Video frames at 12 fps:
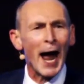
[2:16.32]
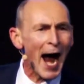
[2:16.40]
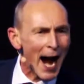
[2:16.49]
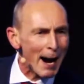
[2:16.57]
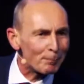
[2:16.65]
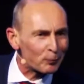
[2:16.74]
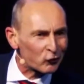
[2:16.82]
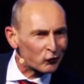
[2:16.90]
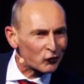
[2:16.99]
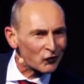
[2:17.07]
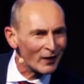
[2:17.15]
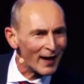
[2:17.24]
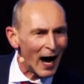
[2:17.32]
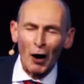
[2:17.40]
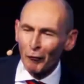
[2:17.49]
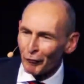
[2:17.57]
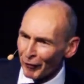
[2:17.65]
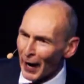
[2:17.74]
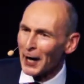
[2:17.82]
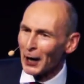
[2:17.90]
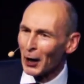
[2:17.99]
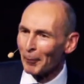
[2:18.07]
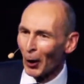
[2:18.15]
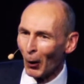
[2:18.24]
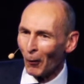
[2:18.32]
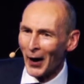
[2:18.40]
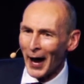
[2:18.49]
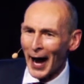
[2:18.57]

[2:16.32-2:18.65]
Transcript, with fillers: apps available